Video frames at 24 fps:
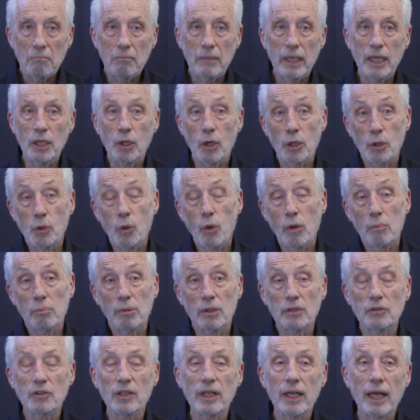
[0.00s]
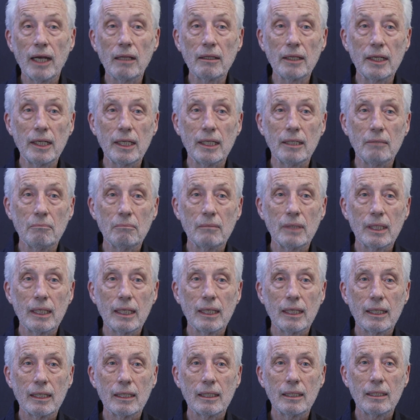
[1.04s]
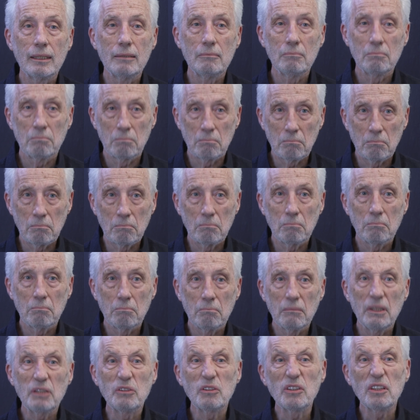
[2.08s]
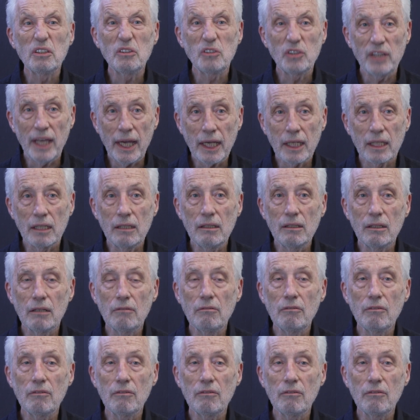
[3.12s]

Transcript: in our core personality. It's the second